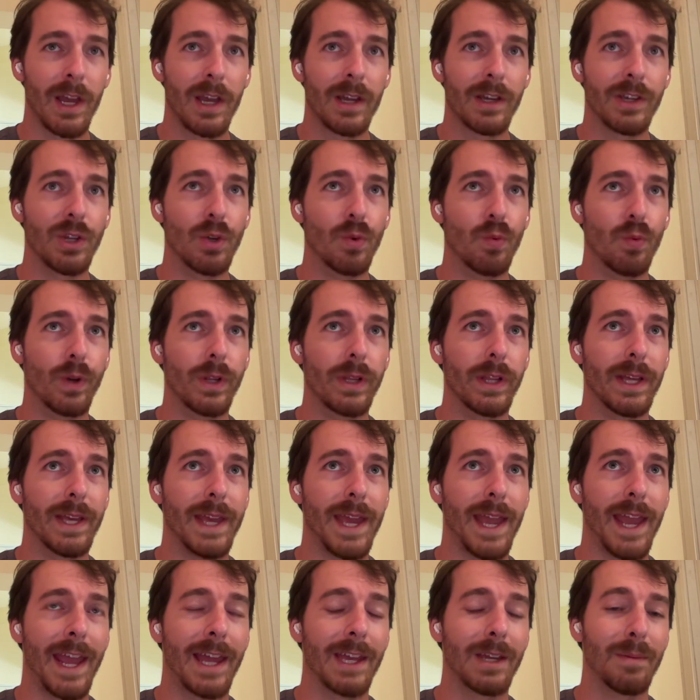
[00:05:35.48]
you really
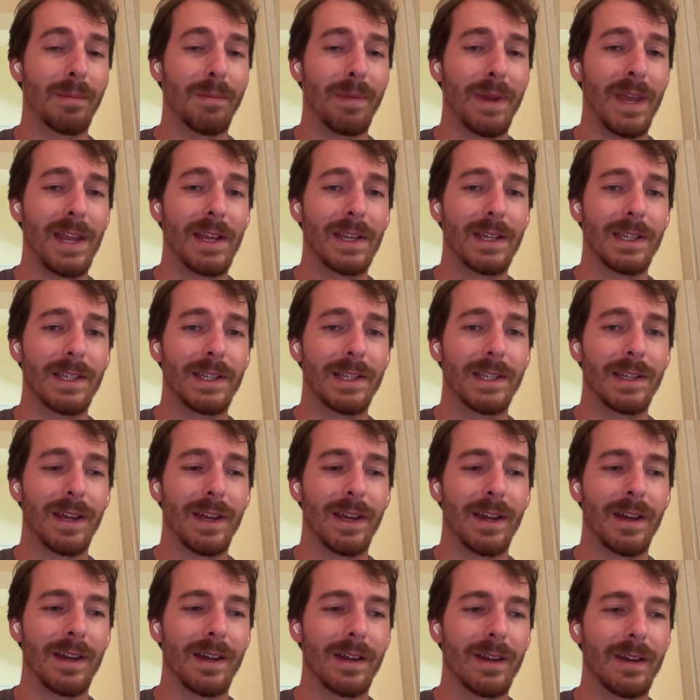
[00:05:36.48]
can't beat
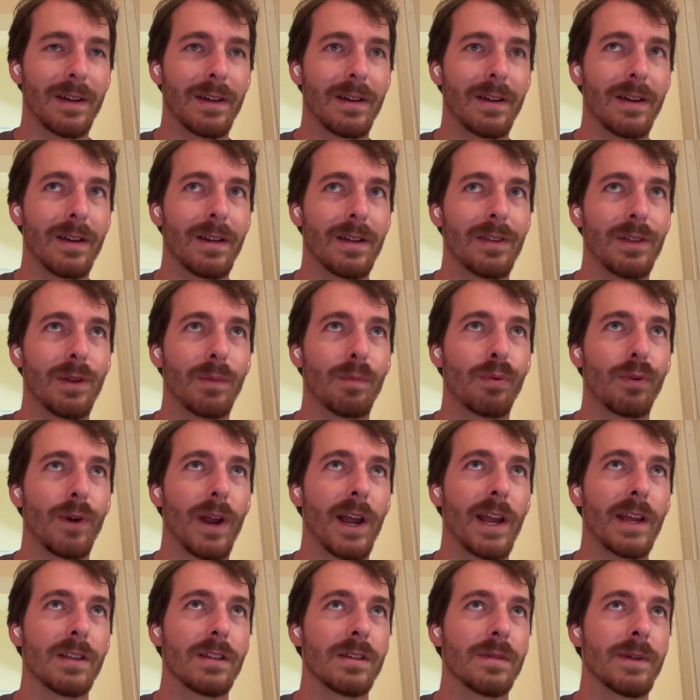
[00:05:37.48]
the
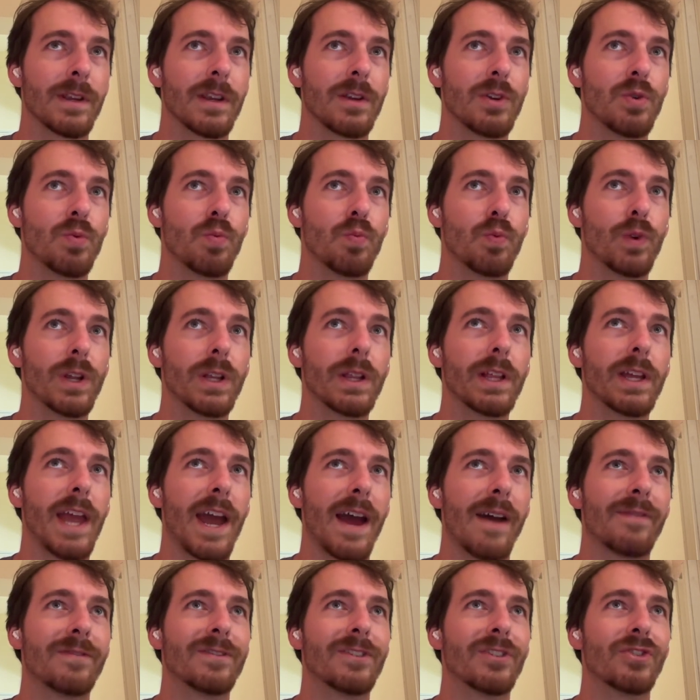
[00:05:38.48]
price. I mean, you really
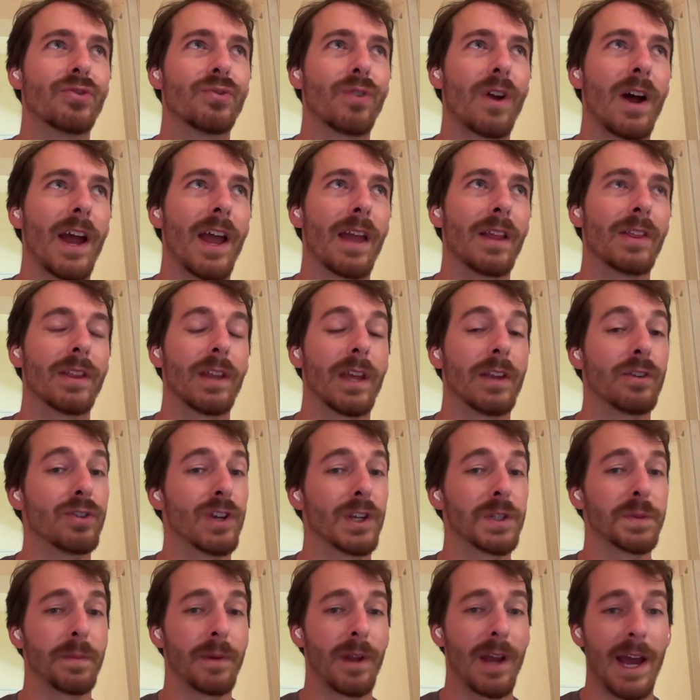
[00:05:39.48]
have to try, and
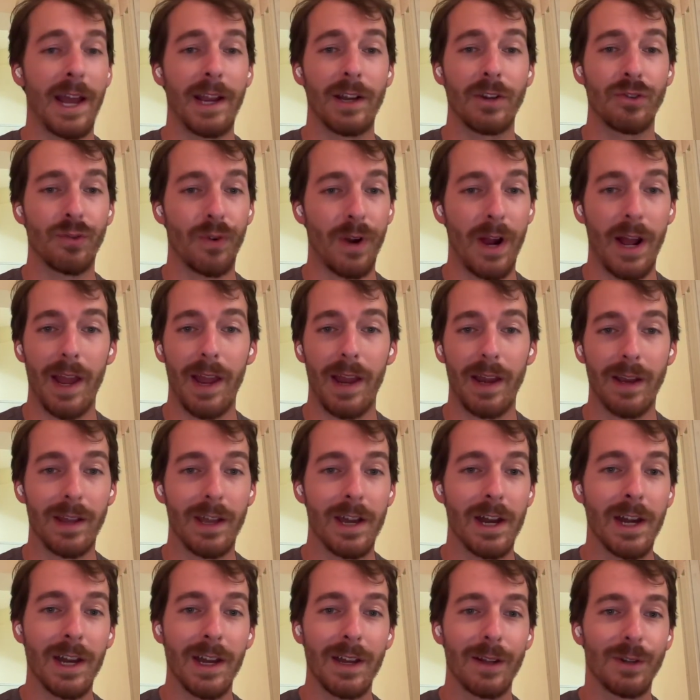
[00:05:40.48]
trust me, I tried
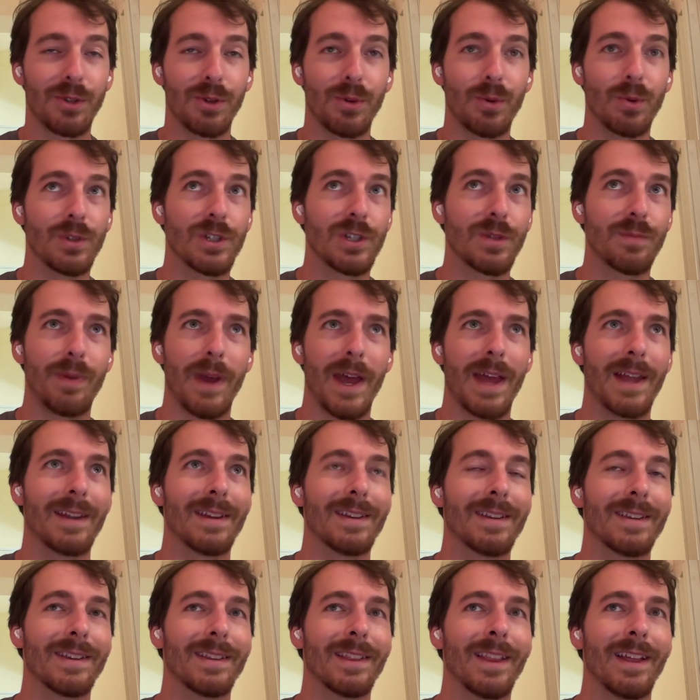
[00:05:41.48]
to
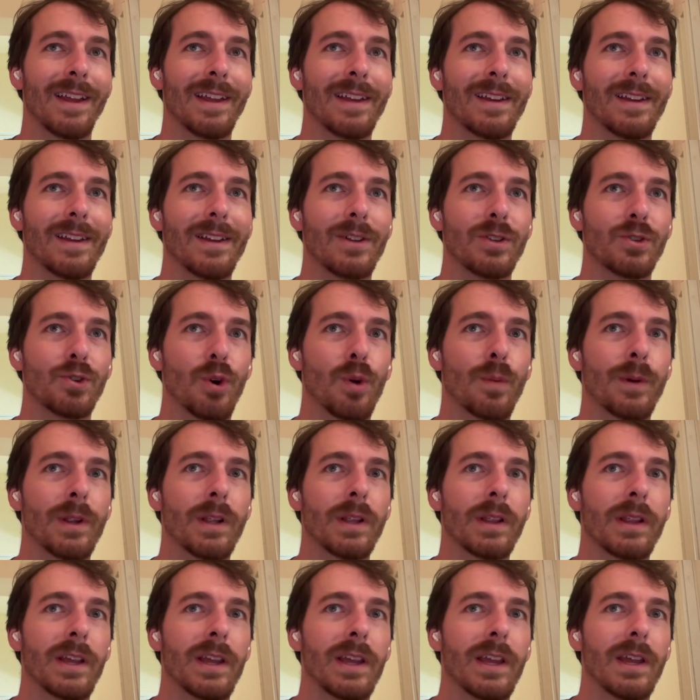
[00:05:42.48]
spend like
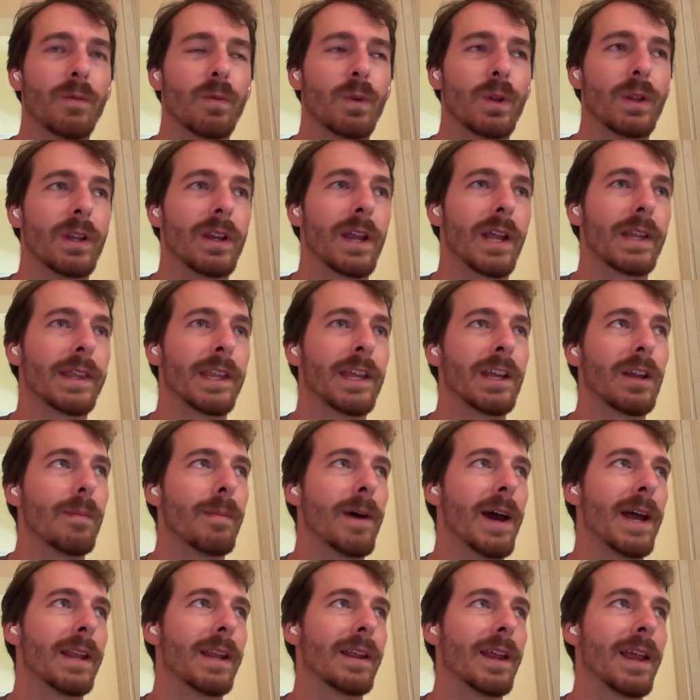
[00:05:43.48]
exorbitantly and really not think
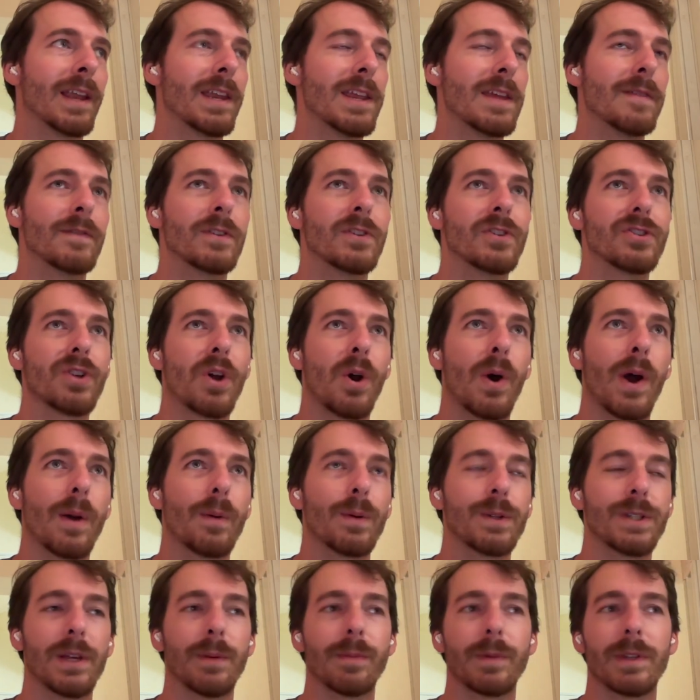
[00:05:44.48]
about it, and even so, I
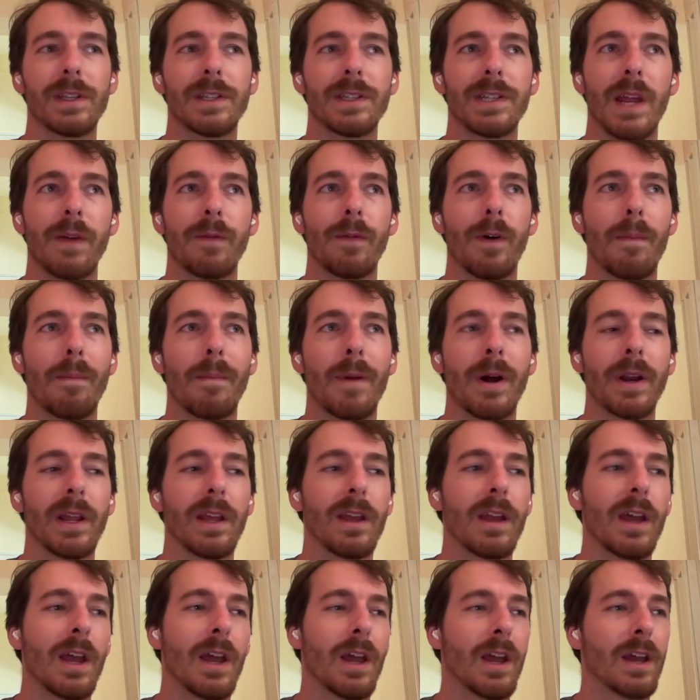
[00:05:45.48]
was able to save up
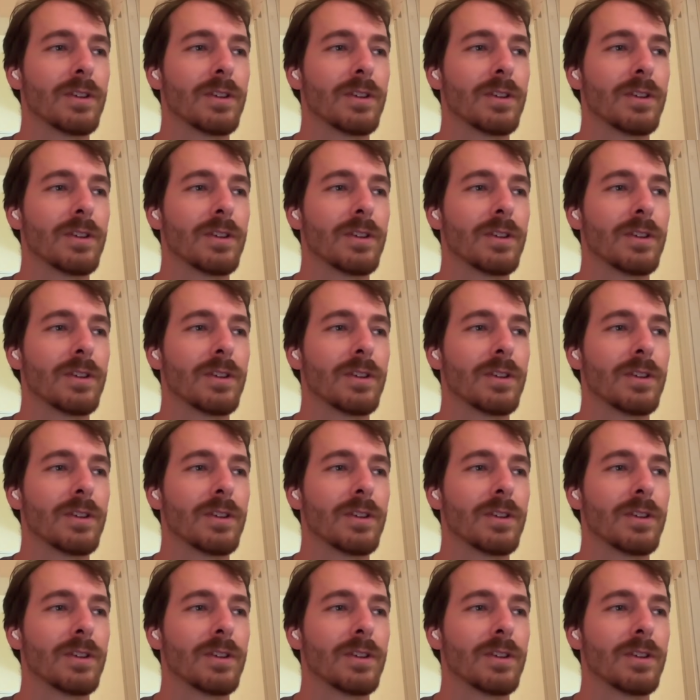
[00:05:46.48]
money.